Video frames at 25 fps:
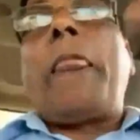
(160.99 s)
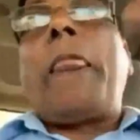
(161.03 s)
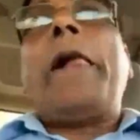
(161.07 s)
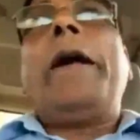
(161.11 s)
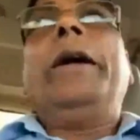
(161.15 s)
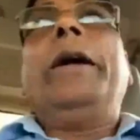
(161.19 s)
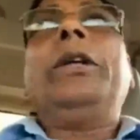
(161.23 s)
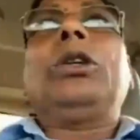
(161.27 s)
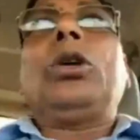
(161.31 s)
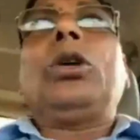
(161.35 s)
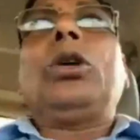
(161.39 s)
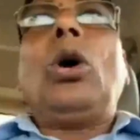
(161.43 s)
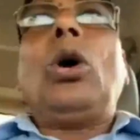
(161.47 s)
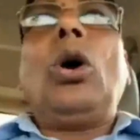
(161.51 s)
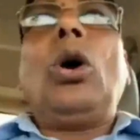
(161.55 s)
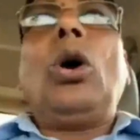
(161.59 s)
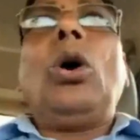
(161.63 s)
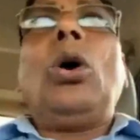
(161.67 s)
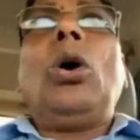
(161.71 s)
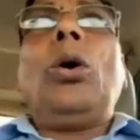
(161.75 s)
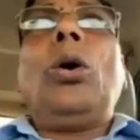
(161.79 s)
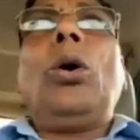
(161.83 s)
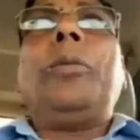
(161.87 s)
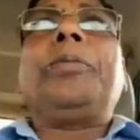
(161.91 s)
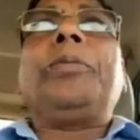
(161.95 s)

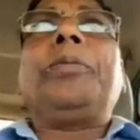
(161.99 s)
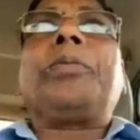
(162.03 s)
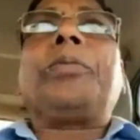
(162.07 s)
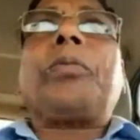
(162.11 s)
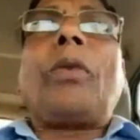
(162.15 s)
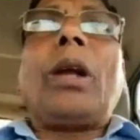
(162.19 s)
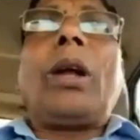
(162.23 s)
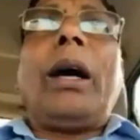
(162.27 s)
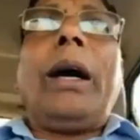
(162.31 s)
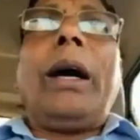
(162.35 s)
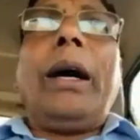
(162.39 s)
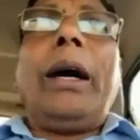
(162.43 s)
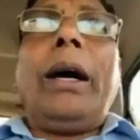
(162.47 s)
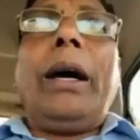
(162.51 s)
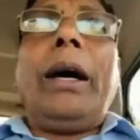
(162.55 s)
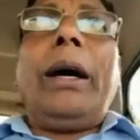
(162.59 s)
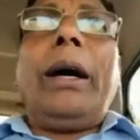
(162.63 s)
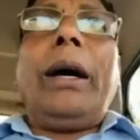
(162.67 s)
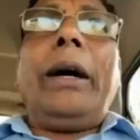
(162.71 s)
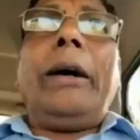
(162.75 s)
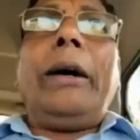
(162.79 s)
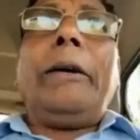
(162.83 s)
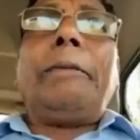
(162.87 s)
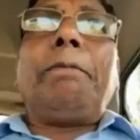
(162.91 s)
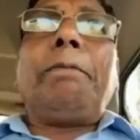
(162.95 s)
So,
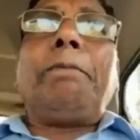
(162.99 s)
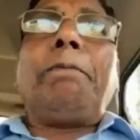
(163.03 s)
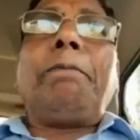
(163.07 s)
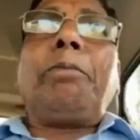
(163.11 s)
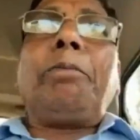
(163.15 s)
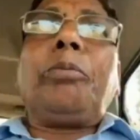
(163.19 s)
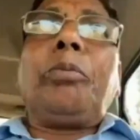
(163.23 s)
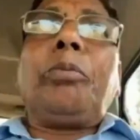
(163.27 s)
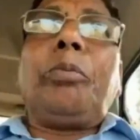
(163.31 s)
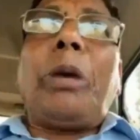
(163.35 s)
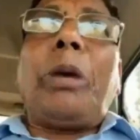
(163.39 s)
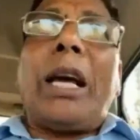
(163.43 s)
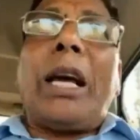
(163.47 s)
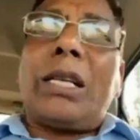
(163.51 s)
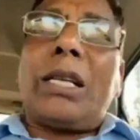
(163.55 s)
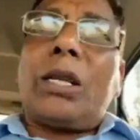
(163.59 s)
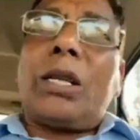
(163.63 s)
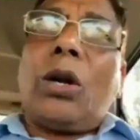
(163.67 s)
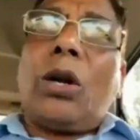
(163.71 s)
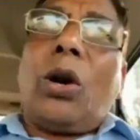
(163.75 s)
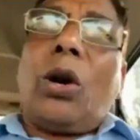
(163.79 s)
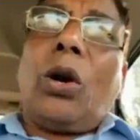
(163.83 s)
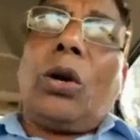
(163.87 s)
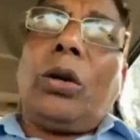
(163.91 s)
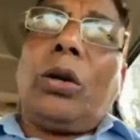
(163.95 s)
based
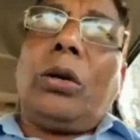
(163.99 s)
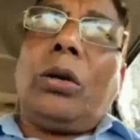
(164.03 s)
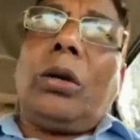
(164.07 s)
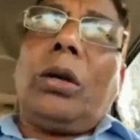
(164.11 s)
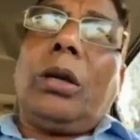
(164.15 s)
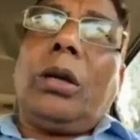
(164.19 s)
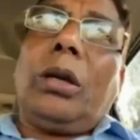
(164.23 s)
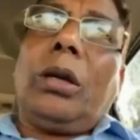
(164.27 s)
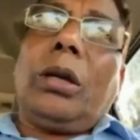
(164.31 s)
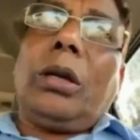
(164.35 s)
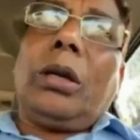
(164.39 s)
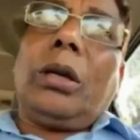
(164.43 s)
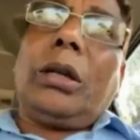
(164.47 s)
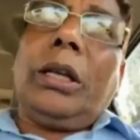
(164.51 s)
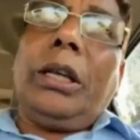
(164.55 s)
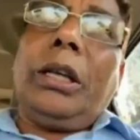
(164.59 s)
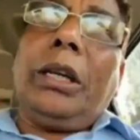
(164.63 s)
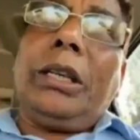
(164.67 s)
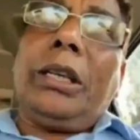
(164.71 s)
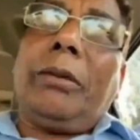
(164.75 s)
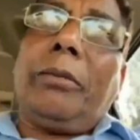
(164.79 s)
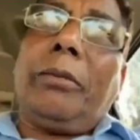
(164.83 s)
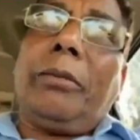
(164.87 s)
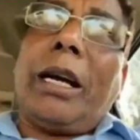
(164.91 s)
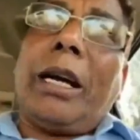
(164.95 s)
on these
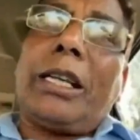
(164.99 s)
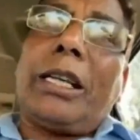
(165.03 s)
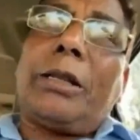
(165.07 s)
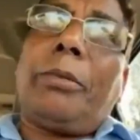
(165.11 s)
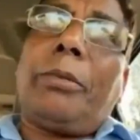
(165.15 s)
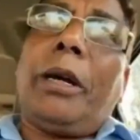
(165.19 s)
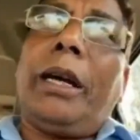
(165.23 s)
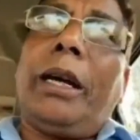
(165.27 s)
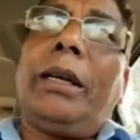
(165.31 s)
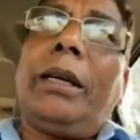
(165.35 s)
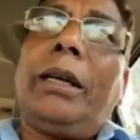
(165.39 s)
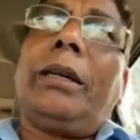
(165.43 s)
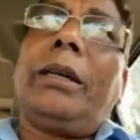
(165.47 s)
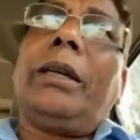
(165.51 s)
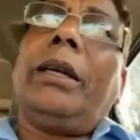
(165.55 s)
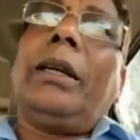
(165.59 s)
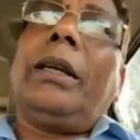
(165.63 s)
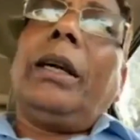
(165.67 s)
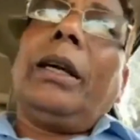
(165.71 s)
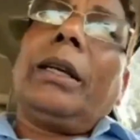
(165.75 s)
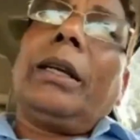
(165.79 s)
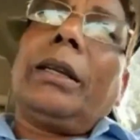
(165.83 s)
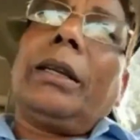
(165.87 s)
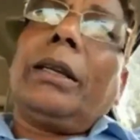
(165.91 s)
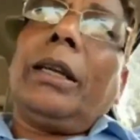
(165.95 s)
investment,
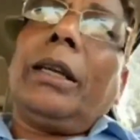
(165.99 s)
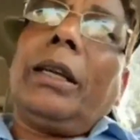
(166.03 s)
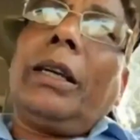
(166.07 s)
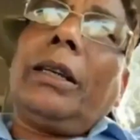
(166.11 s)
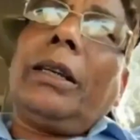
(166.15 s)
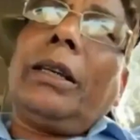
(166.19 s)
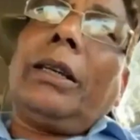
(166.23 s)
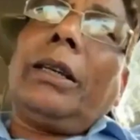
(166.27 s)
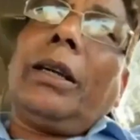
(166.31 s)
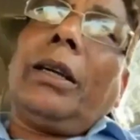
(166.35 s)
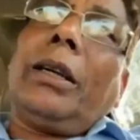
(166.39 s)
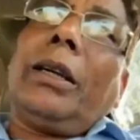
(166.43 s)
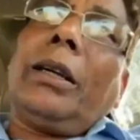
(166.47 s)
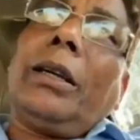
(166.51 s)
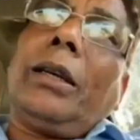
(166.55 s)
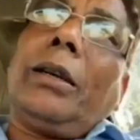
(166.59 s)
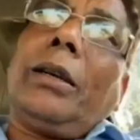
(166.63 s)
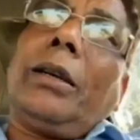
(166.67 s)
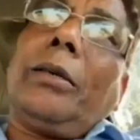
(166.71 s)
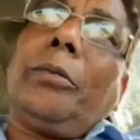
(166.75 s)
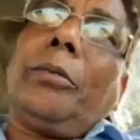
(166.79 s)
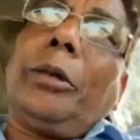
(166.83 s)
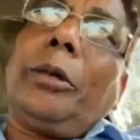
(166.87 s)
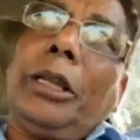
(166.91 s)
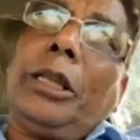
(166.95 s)
the
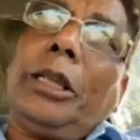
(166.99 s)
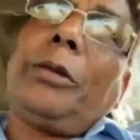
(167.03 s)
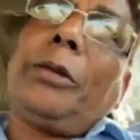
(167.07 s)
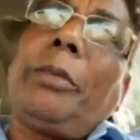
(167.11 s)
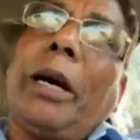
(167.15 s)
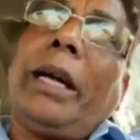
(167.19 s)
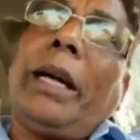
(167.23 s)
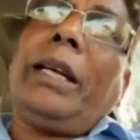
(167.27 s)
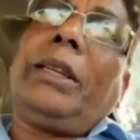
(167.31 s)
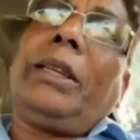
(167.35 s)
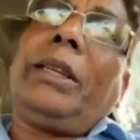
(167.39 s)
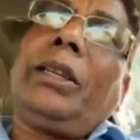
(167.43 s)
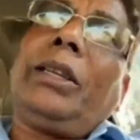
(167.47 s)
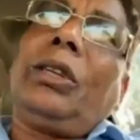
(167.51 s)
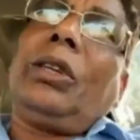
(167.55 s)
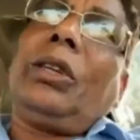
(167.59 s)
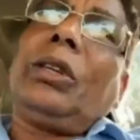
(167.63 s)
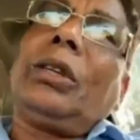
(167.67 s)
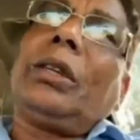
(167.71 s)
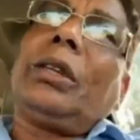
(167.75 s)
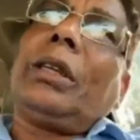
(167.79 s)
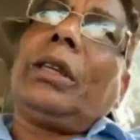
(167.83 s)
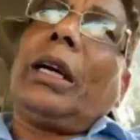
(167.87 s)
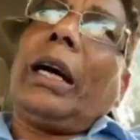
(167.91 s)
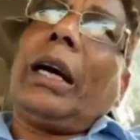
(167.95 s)
business
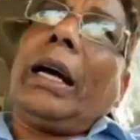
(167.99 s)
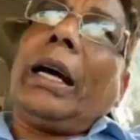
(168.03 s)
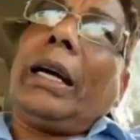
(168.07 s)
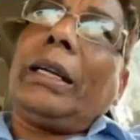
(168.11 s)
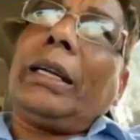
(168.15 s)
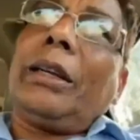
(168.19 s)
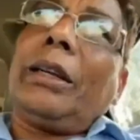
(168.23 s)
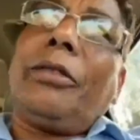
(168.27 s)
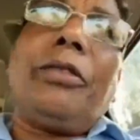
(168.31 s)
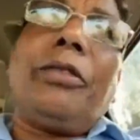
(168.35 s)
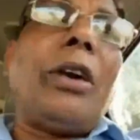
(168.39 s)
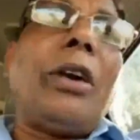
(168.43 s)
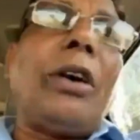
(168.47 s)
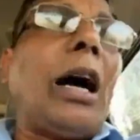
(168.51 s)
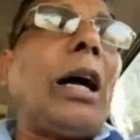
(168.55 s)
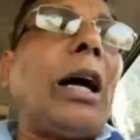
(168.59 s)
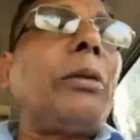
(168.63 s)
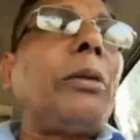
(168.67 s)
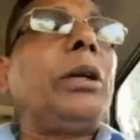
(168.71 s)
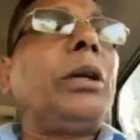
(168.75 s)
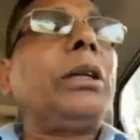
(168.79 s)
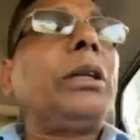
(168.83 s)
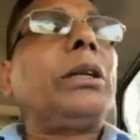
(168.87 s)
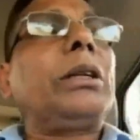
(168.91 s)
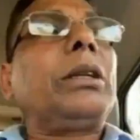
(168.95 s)
managers and the
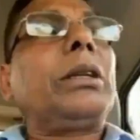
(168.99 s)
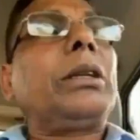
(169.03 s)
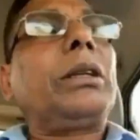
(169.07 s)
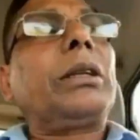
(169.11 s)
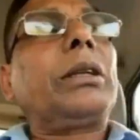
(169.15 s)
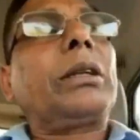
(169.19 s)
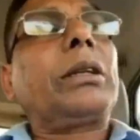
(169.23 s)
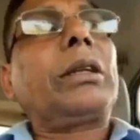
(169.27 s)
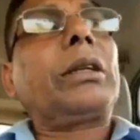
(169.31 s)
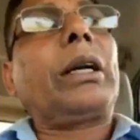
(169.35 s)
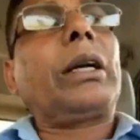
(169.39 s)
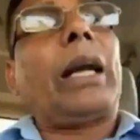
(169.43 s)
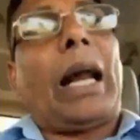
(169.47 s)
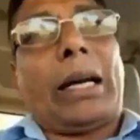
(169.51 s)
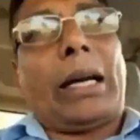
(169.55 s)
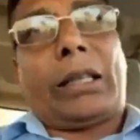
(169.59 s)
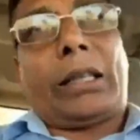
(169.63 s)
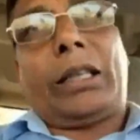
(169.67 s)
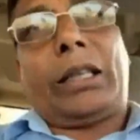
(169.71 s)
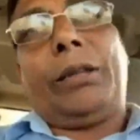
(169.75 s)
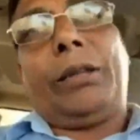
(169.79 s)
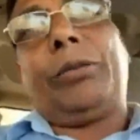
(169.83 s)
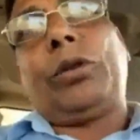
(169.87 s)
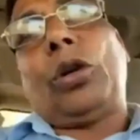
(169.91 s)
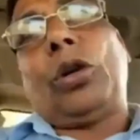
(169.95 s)
farmers
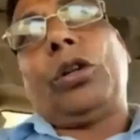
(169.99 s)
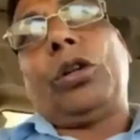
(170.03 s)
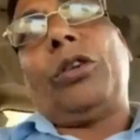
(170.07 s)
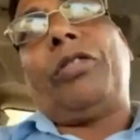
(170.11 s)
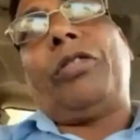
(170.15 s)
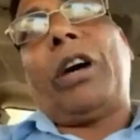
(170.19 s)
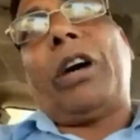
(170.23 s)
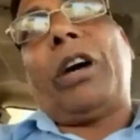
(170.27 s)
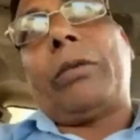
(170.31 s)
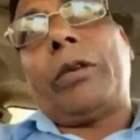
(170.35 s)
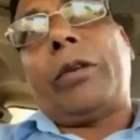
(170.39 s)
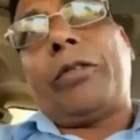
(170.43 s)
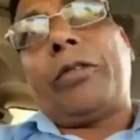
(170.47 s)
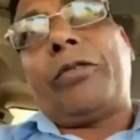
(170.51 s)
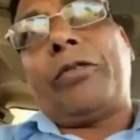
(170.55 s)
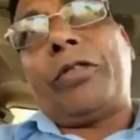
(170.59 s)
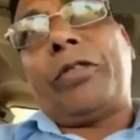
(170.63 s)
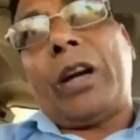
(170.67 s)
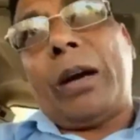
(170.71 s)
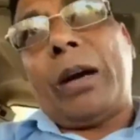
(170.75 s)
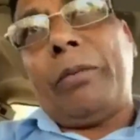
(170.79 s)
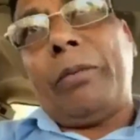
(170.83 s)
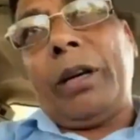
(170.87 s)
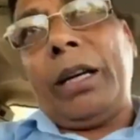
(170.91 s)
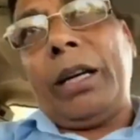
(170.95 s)
collectives or the farmer
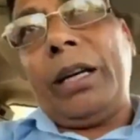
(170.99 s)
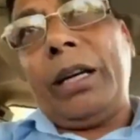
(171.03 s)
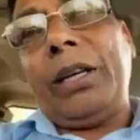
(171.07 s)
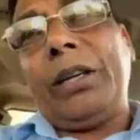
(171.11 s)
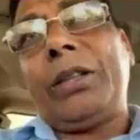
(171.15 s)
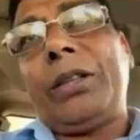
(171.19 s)
families